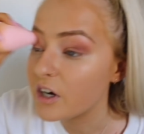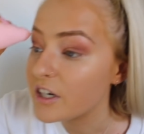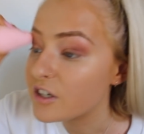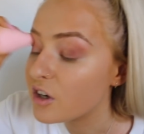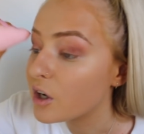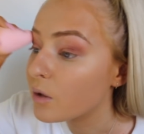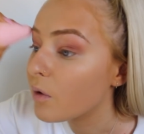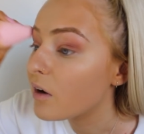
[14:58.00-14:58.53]
Really
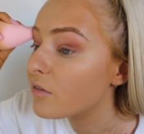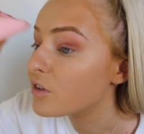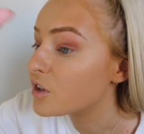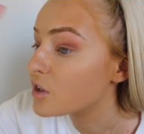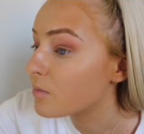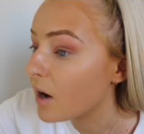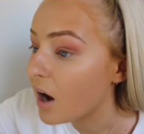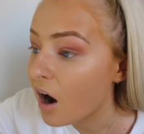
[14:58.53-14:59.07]
don't know what I've
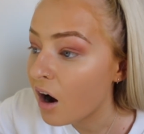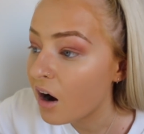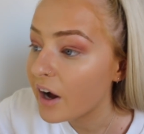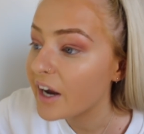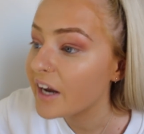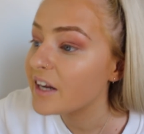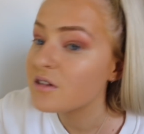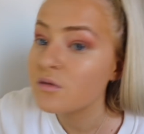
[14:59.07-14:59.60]
done to my
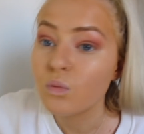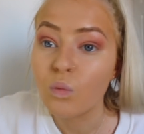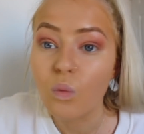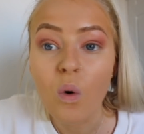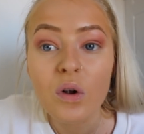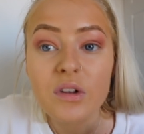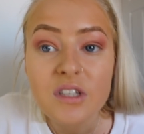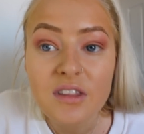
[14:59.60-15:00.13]
eyes,
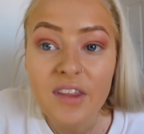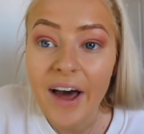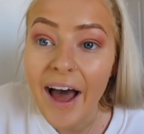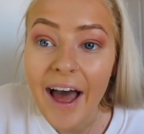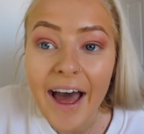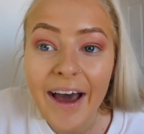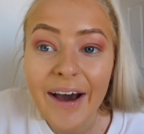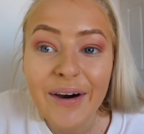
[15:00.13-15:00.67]
what the
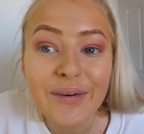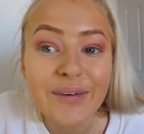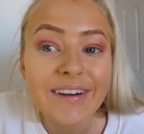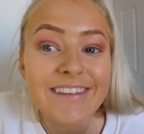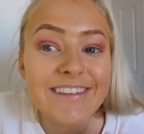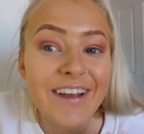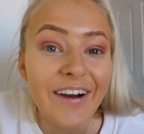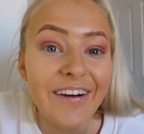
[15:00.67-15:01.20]
hell
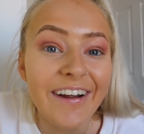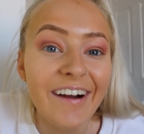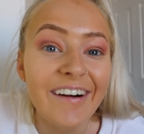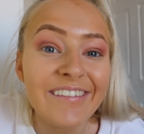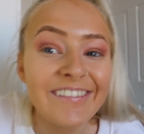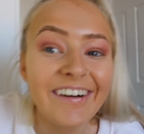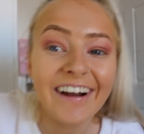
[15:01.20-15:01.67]
is going on